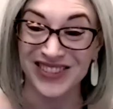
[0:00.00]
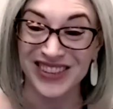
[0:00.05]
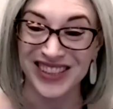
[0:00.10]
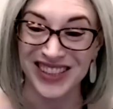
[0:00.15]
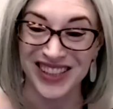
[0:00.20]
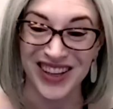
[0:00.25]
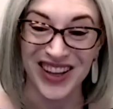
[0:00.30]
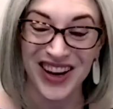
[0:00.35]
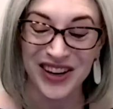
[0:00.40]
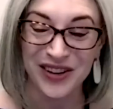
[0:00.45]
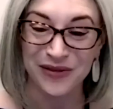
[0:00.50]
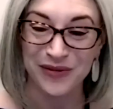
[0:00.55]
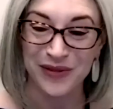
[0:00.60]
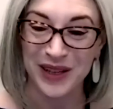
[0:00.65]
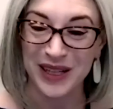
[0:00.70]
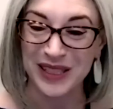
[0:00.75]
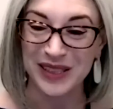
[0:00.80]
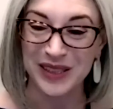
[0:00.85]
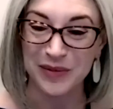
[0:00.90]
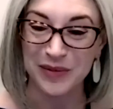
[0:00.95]
a lot of
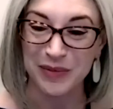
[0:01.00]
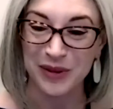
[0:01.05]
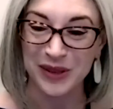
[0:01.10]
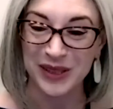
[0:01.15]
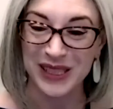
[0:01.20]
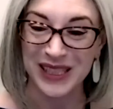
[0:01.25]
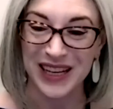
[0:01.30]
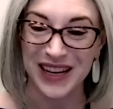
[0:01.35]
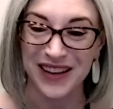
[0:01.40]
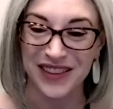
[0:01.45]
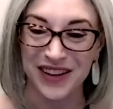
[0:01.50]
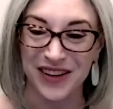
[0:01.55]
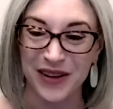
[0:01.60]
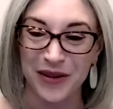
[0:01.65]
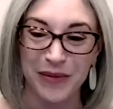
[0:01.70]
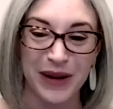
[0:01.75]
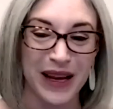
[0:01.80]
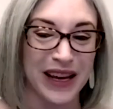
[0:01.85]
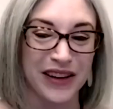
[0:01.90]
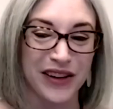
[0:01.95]
fun to pull together.
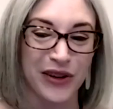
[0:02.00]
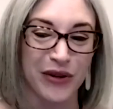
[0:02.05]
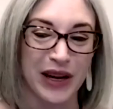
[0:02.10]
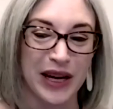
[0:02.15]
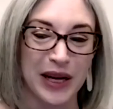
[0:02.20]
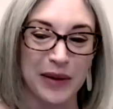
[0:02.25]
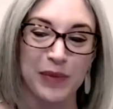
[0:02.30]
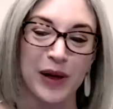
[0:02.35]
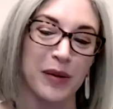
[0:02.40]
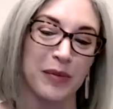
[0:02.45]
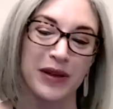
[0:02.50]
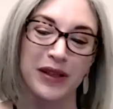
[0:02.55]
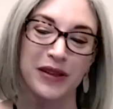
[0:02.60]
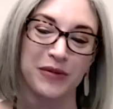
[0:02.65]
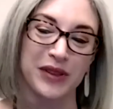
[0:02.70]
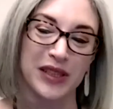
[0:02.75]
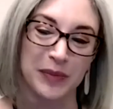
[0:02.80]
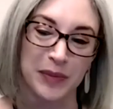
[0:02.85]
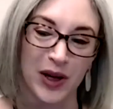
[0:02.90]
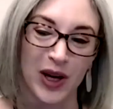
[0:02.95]
We had a great public
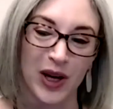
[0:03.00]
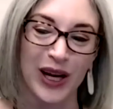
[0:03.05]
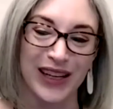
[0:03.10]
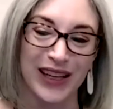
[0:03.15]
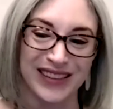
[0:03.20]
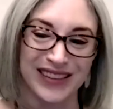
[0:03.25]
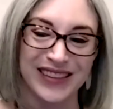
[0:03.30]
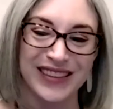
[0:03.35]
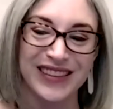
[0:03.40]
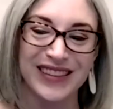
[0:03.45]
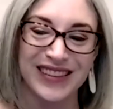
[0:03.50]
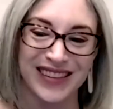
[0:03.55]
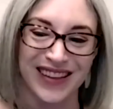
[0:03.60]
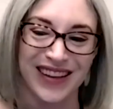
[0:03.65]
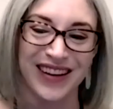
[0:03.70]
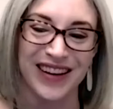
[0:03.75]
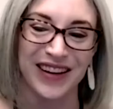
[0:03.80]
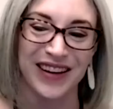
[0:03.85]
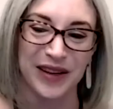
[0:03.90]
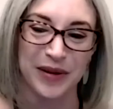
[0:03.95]
response,
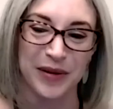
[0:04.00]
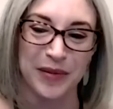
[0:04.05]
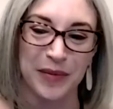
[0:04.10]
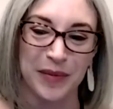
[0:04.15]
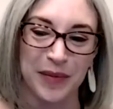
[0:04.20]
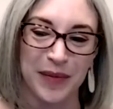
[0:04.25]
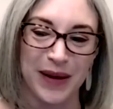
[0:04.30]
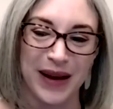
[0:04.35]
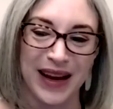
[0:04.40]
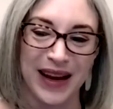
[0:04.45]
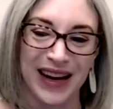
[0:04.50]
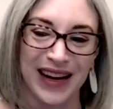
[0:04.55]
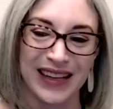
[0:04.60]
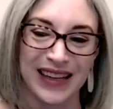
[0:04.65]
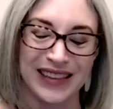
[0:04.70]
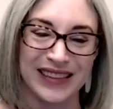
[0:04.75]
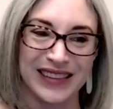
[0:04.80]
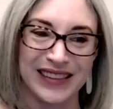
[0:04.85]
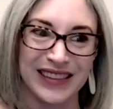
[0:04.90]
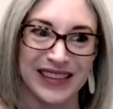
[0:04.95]

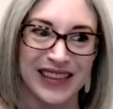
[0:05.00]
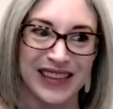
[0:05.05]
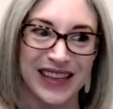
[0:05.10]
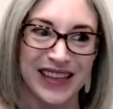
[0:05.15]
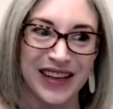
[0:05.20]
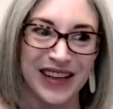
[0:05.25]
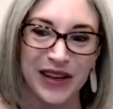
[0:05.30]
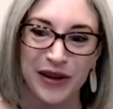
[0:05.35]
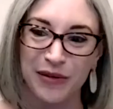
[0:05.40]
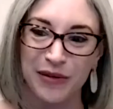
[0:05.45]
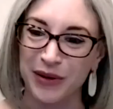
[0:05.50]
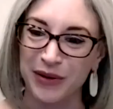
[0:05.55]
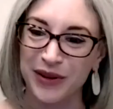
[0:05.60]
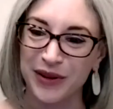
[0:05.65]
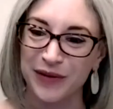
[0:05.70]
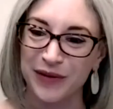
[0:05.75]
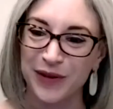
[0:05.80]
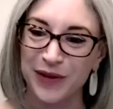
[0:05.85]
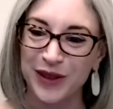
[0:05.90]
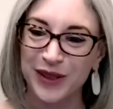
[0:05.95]
and we were
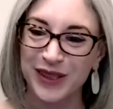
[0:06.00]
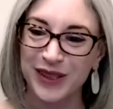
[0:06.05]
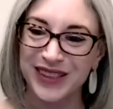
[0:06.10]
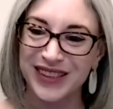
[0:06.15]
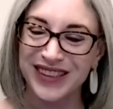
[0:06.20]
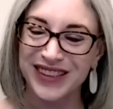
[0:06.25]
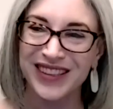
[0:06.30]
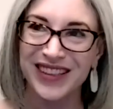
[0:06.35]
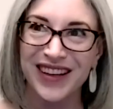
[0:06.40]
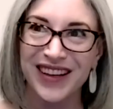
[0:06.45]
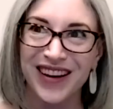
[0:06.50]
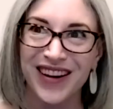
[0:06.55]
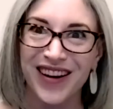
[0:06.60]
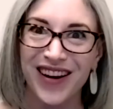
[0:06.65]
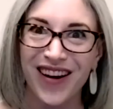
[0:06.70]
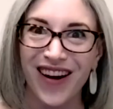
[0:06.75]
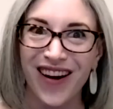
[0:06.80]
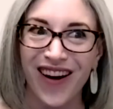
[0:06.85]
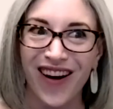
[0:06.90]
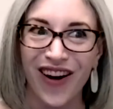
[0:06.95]
the first
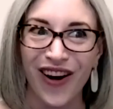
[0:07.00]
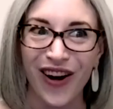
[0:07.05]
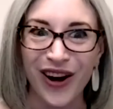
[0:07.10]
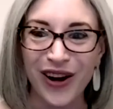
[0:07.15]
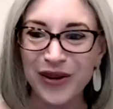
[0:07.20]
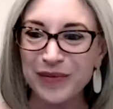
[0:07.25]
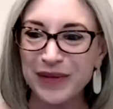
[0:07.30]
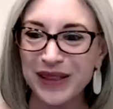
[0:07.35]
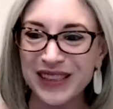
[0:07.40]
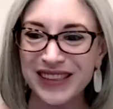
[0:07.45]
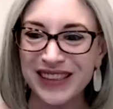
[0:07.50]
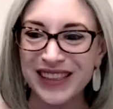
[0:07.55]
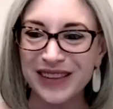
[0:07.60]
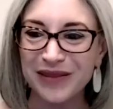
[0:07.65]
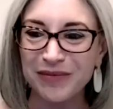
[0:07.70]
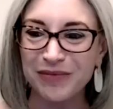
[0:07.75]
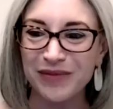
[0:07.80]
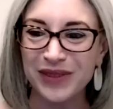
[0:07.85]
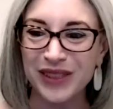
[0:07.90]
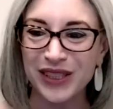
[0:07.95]
art
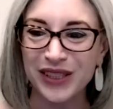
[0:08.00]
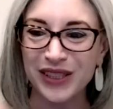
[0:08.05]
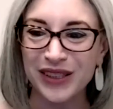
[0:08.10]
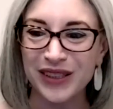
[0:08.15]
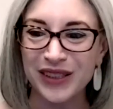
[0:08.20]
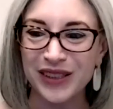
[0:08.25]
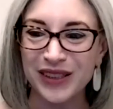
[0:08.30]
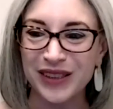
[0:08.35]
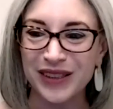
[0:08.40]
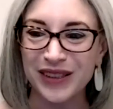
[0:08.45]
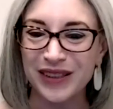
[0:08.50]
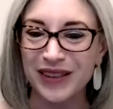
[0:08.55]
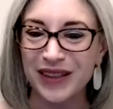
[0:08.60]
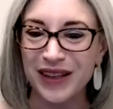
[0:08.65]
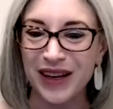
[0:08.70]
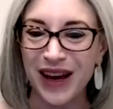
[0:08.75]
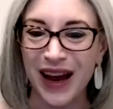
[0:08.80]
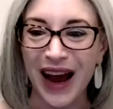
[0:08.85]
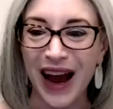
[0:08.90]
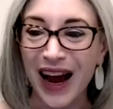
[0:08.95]
museum to
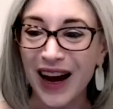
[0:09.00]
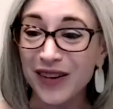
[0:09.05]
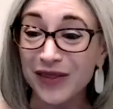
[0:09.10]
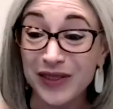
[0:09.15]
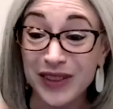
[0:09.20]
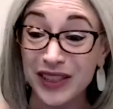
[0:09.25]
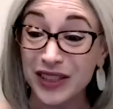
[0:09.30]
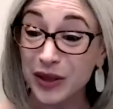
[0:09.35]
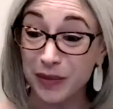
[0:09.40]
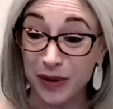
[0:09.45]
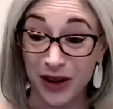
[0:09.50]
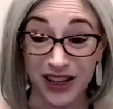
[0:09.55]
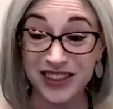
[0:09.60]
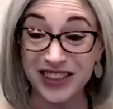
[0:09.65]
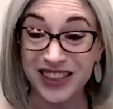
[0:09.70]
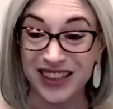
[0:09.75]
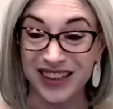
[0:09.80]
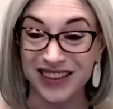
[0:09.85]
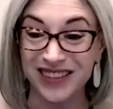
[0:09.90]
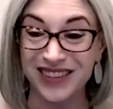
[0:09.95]
have such a
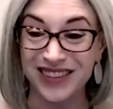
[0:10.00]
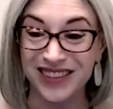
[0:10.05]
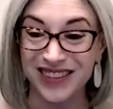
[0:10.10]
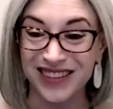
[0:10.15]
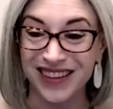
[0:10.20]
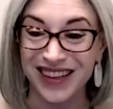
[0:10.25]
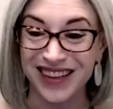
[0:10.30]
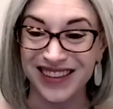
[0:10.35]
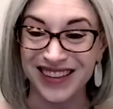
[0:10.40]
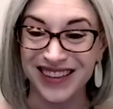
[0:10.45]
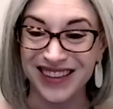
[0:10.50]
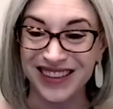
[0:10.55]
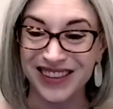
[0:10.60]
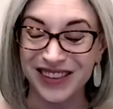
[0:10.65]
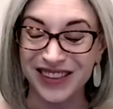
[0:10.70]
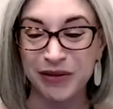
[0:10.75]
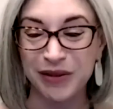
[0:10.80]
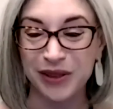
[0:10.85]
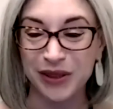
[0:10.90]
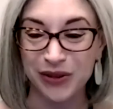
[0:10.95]
project like this. So
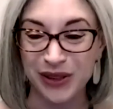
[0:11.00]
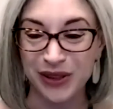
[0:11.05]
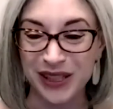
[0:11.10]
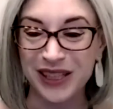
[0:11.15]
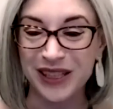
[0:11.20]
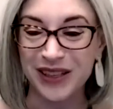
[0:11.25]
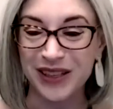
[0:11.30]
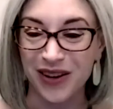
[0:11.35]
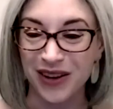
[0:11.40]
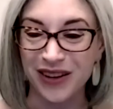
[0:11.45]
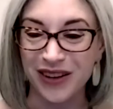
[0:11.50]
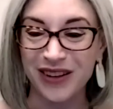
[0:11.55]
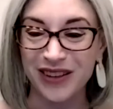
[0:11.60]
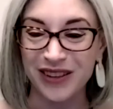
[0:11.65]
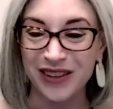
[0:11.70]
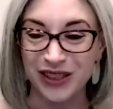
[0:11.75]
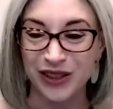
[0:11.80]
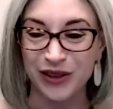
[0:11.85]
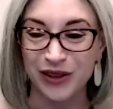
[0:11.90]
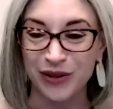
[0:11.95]
it was really an honor
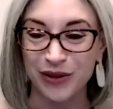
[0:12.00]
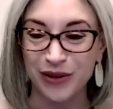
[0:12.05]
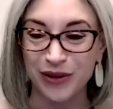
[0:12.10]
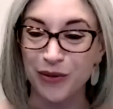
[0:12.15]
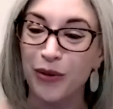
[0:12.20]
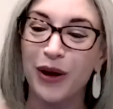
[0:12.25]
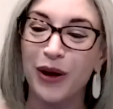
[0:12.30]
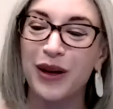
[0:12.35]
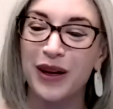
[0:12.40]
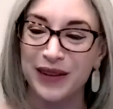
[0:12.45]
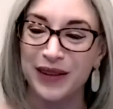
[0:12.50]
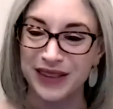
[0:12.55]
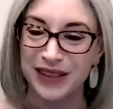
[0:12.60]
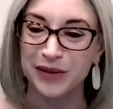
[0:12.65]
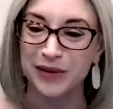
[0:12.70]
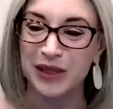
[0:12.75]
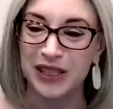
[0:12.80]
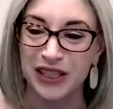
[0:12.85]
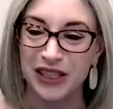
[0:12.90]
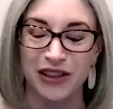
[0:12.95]
to work on this
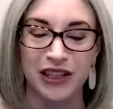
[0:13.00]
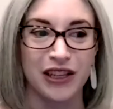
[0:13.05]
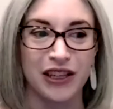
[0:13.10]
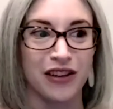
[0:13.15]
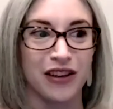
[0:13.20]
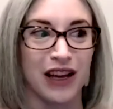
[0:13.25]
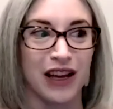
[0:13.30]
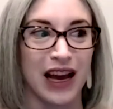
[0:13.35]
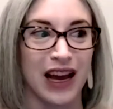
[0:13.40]
material